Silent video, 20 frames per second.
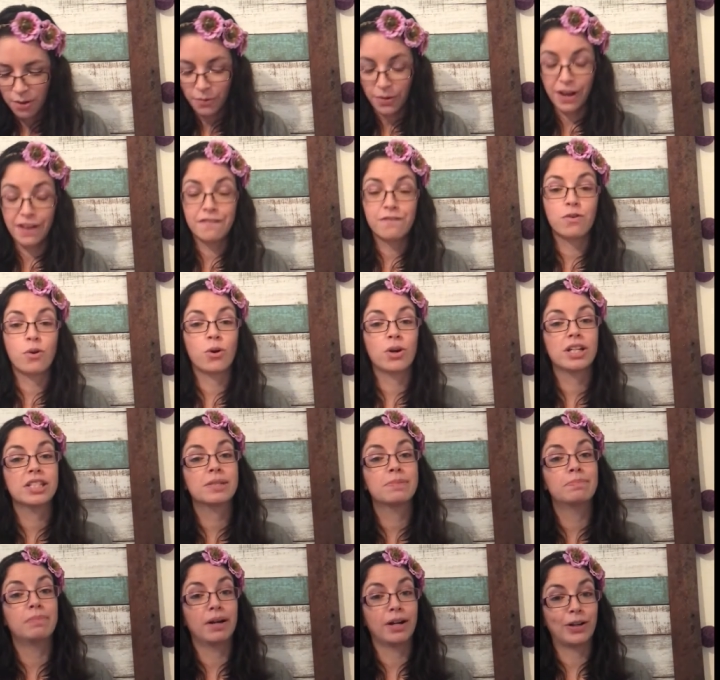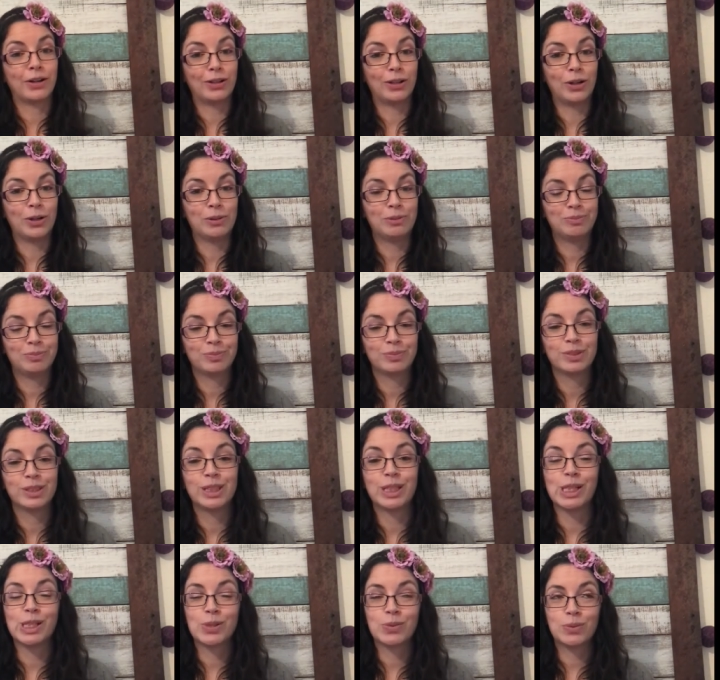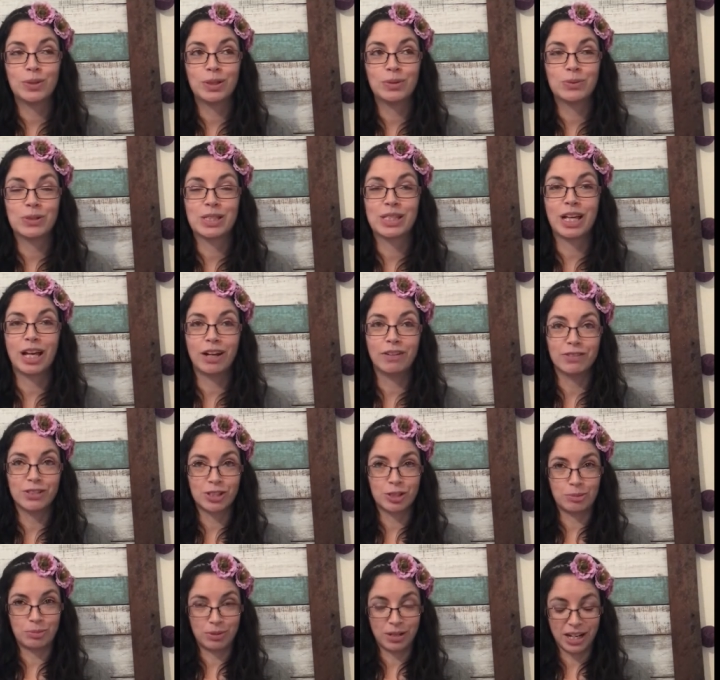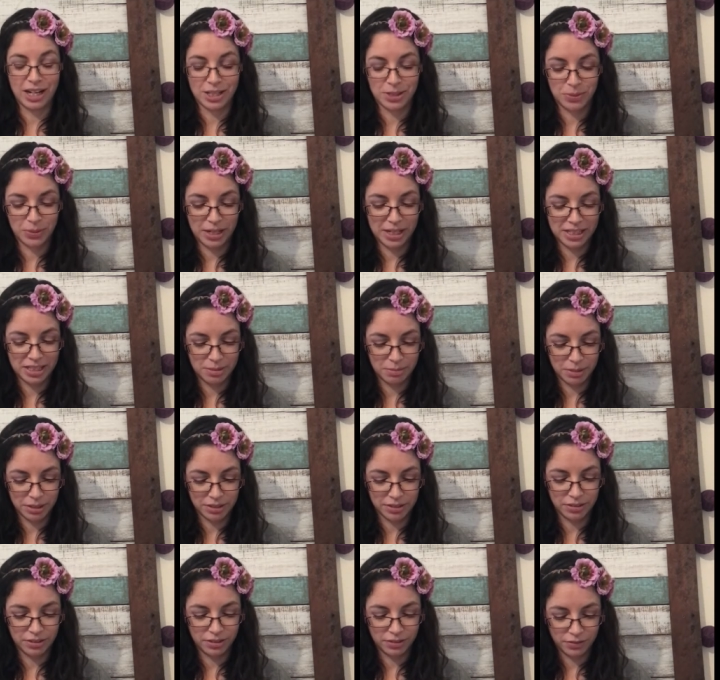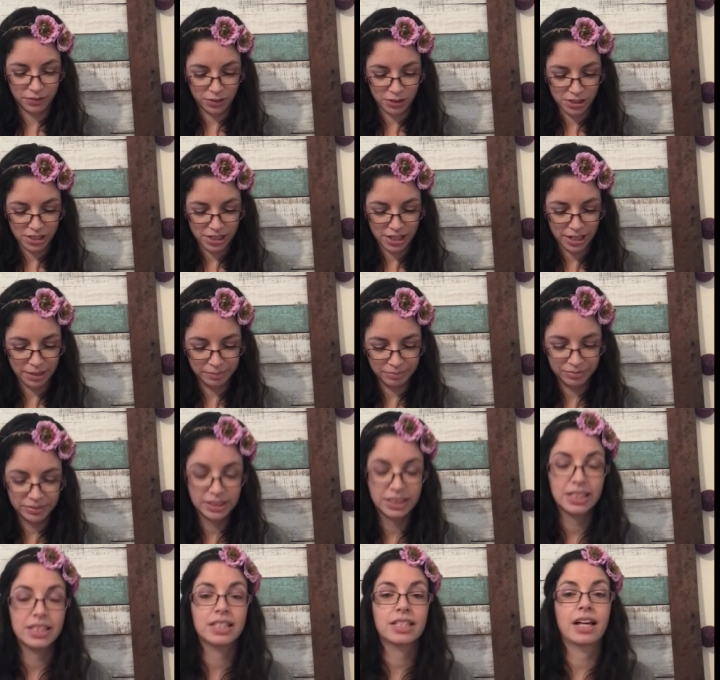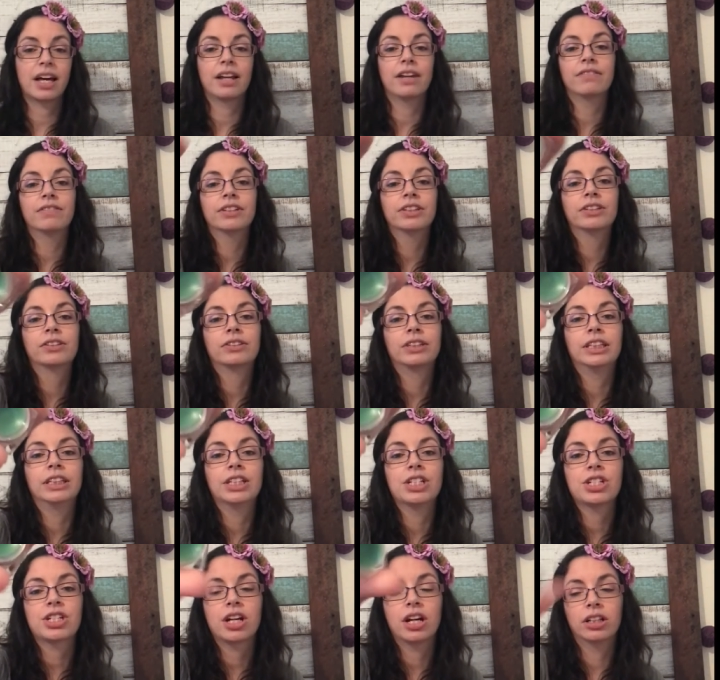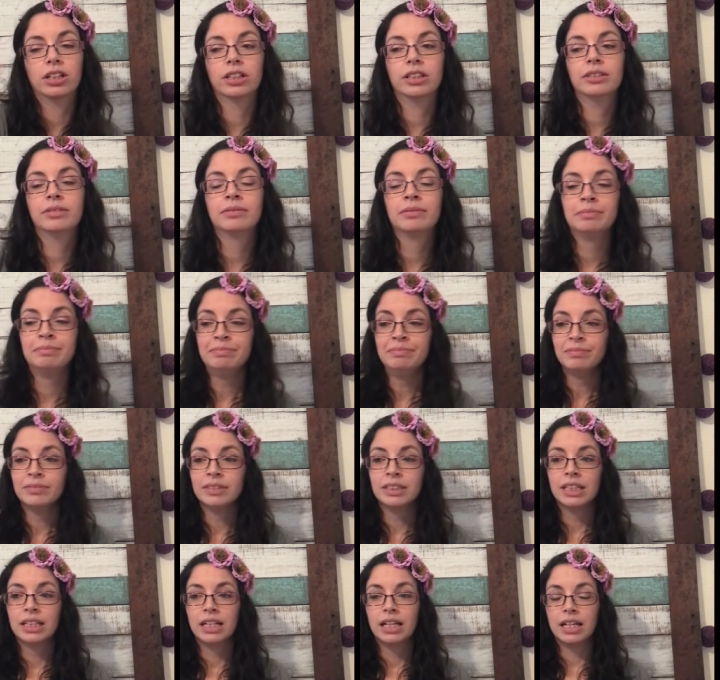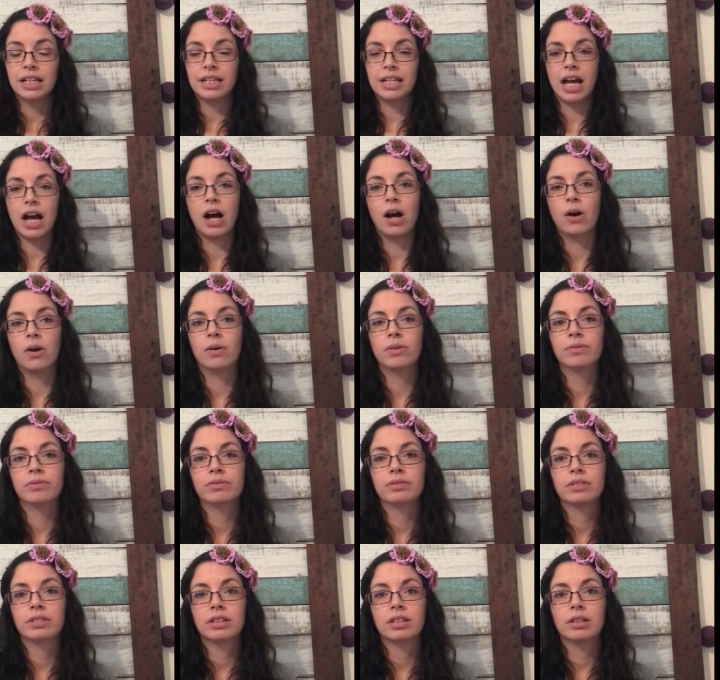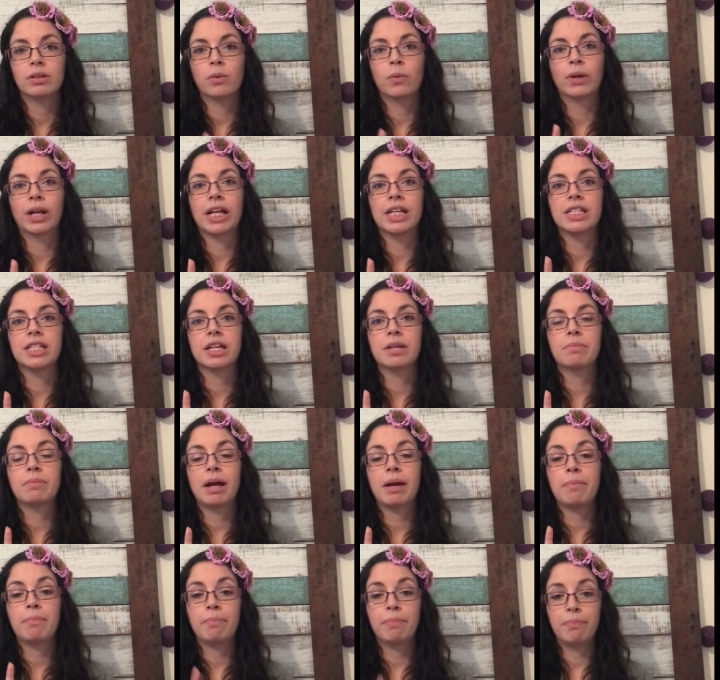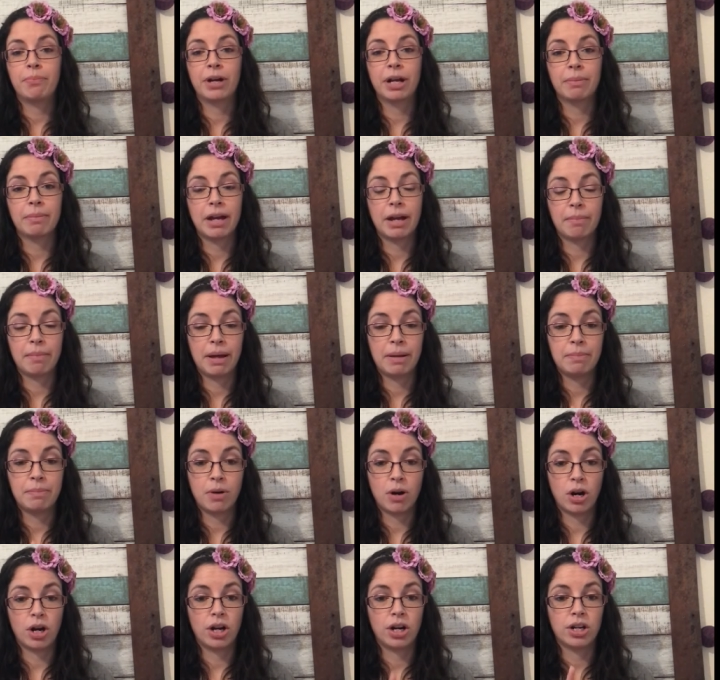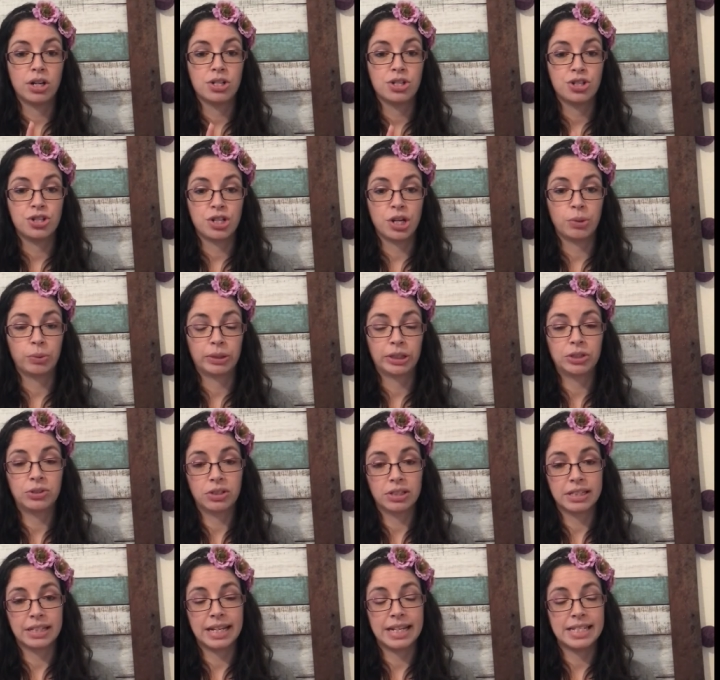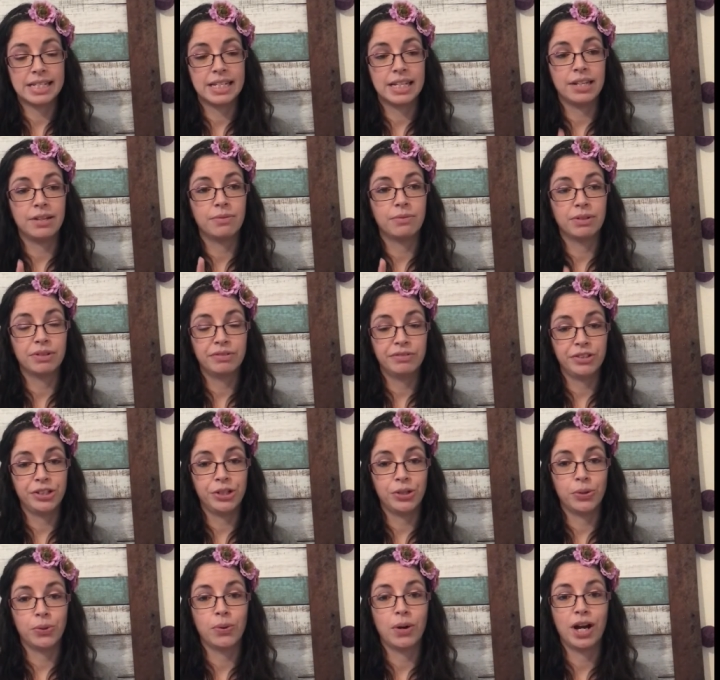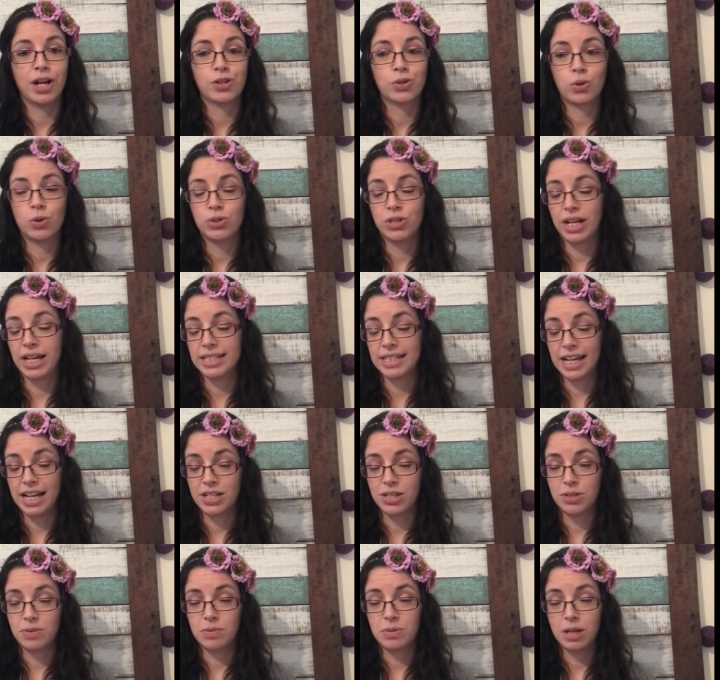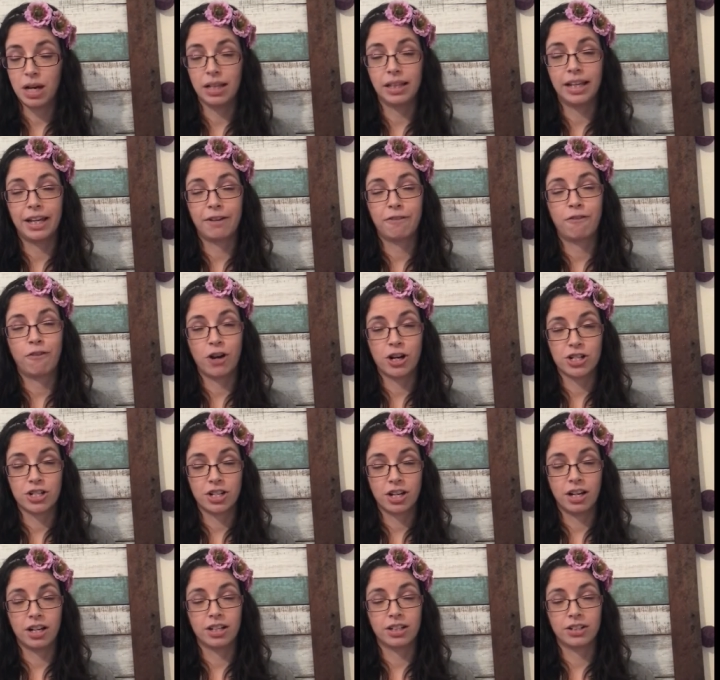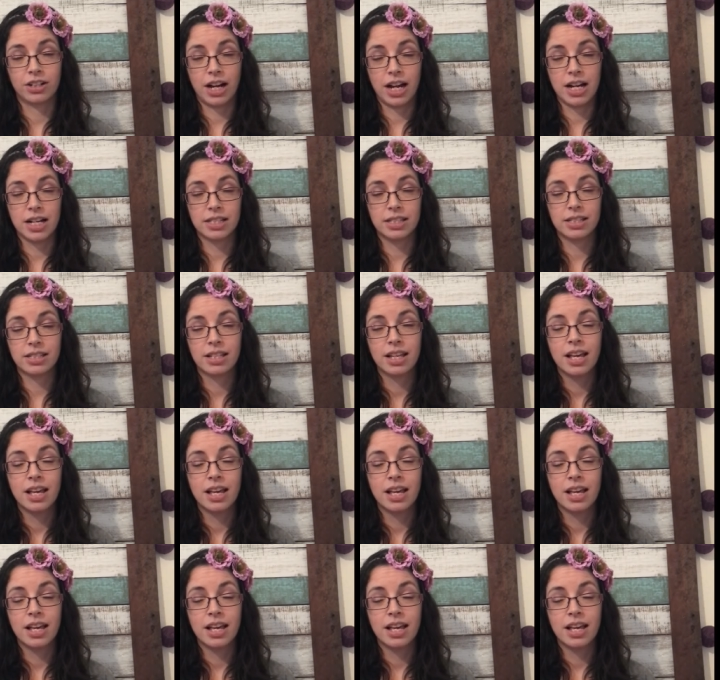Rainforest Bungalow. This one was kind of a surprise when I smelled it the first time. It's kind of a greenish color. Now, when I did my Bring Back My Bar January 2018 review, I told you guys I do not like fresh cut grass.